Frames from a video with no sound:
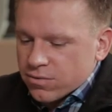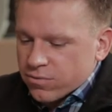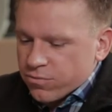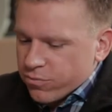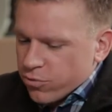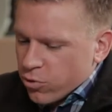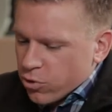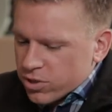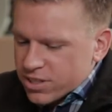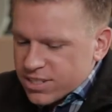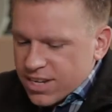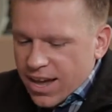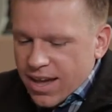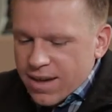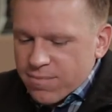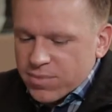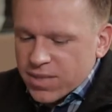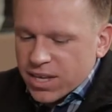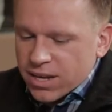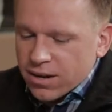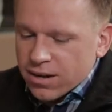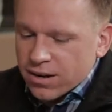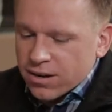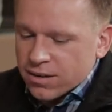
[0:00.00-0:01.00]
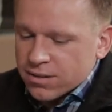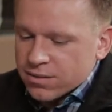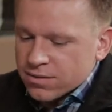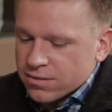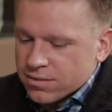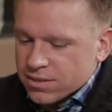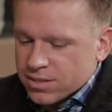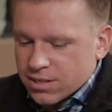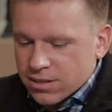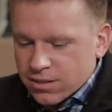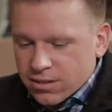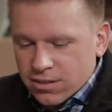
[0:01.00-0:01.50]
full time there,
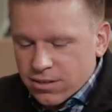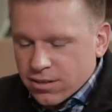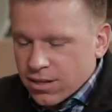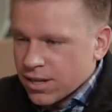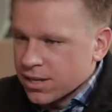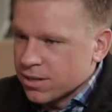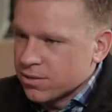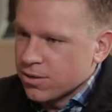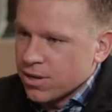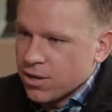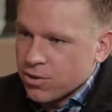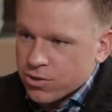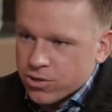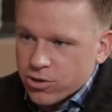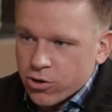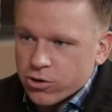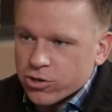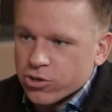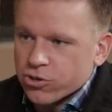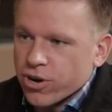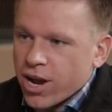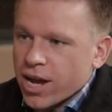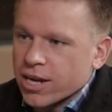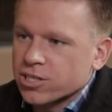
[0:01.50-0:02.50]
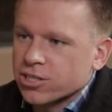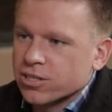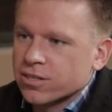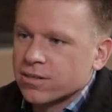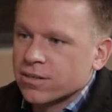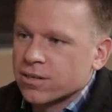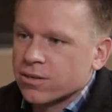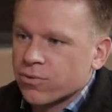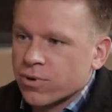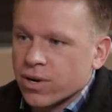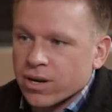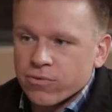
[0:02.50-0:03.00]
still like no direction
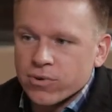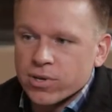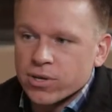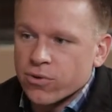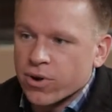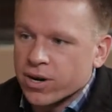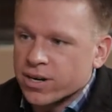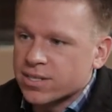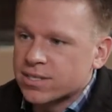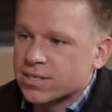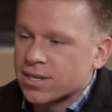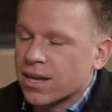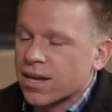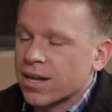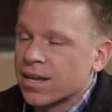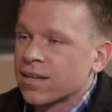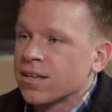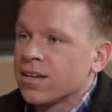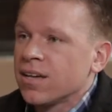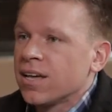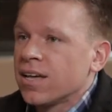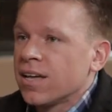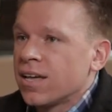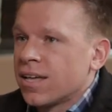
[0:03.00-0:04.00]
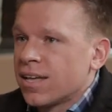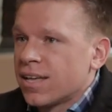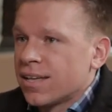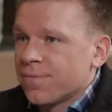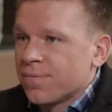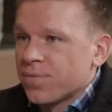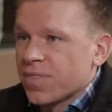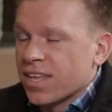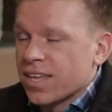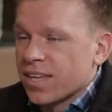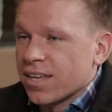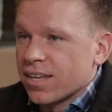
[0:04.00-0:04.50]
or whatever you want to say.
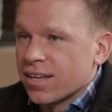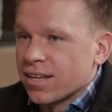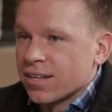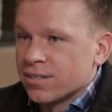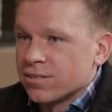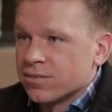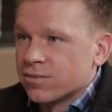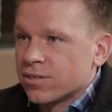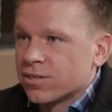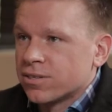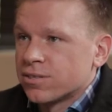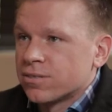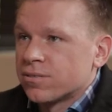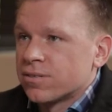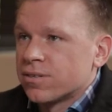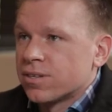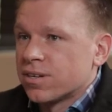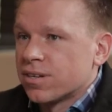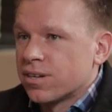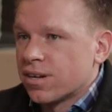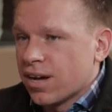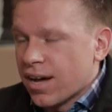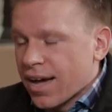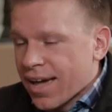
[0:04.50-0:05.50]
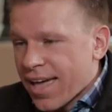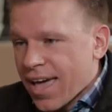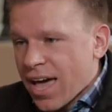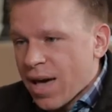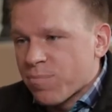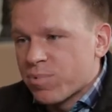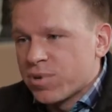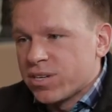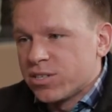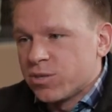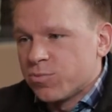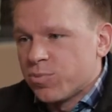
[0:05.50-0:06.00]
And I
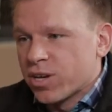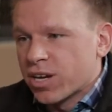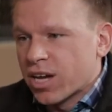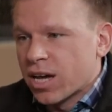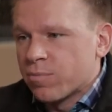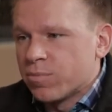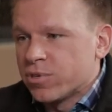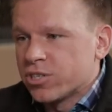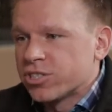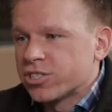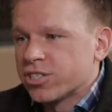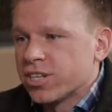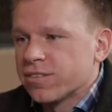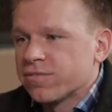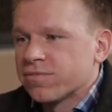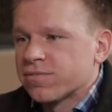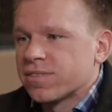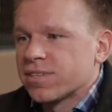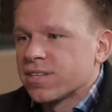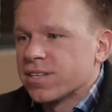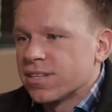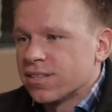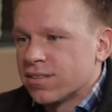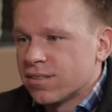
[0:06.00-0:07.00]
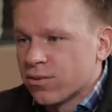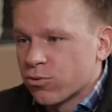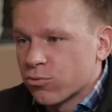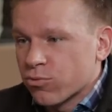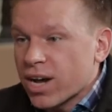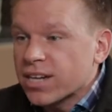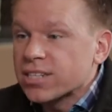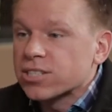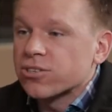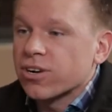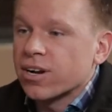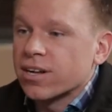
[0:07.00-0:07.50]
happened to pick up a shift in the
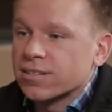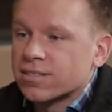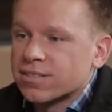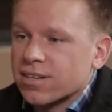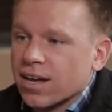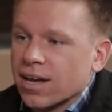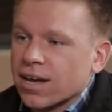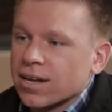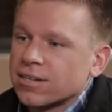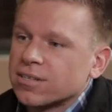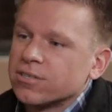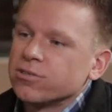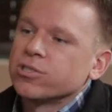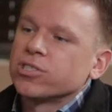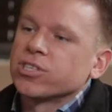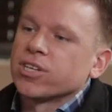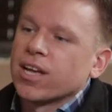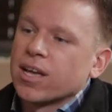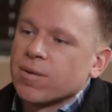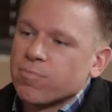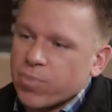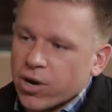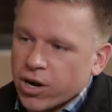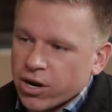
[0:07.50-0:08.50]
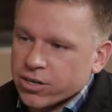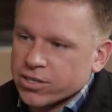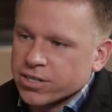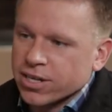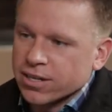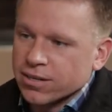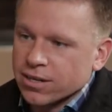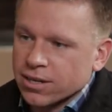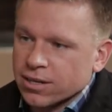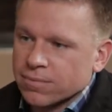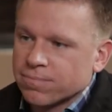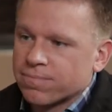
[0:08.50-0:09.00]
restaurant side. Usually I
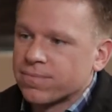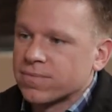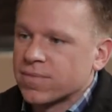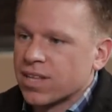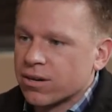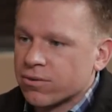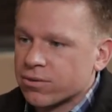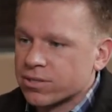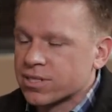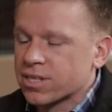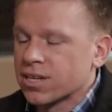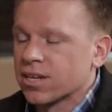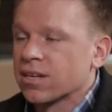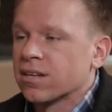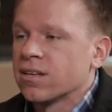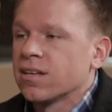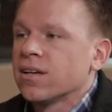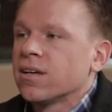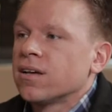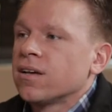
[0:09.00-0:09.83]
bartended, and that was it.